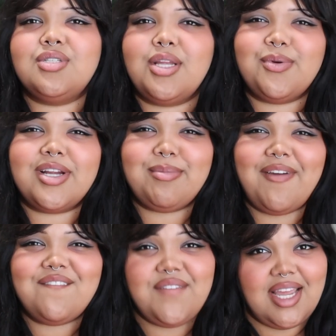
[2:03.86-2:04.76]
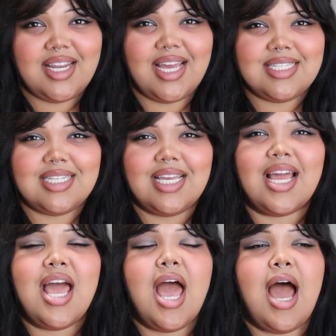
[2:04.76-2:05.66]
today we're gonna be fan
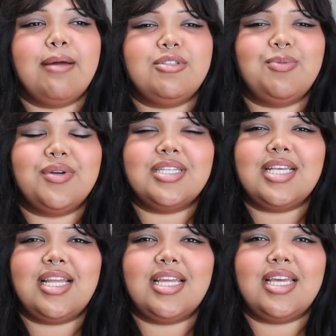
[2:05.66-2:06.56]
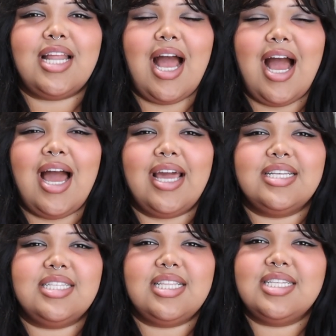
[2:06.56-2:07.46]
casting. I'm super excited. I
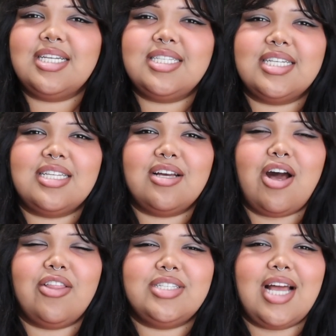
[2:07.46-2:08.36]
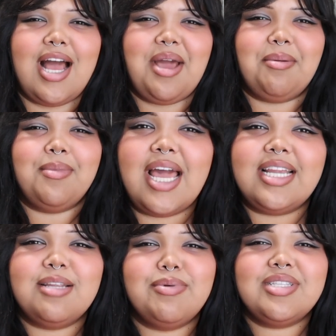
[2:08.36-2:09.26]
see these on TikTok all the time.
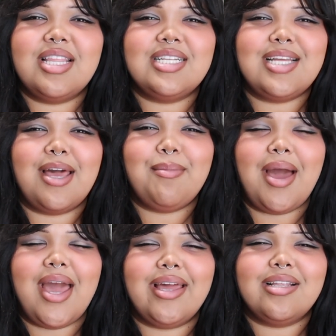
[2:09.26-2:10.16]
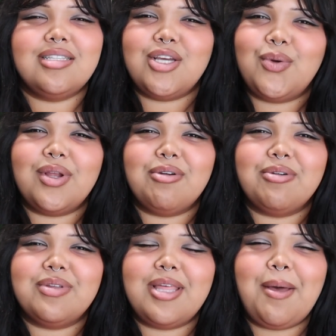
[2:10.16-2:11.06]
90% of the time I don't agree
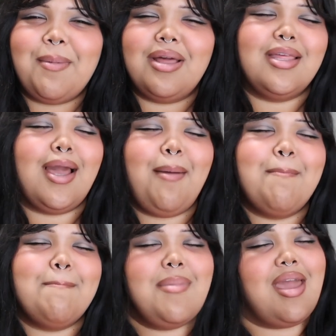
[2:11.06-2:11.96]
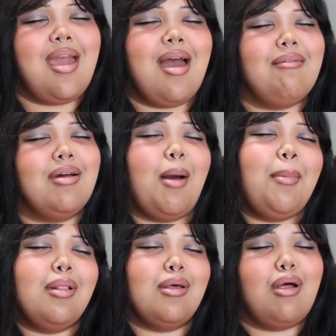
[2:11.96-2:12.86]
with them. I think I may have a
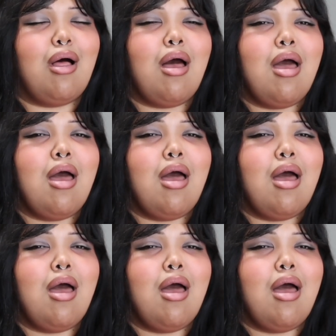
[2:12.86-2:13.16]
couple little